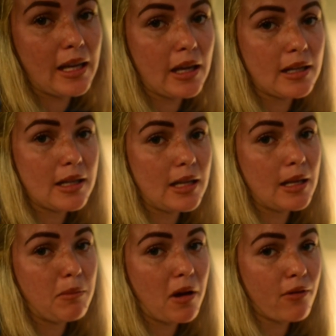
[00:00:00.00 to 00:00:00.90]
get
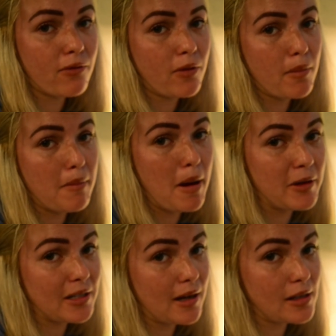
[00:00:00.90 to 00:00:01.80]
the buff
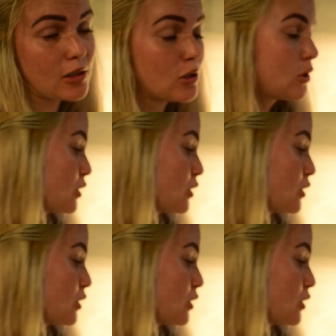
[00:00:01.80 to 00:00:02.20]
mama ducks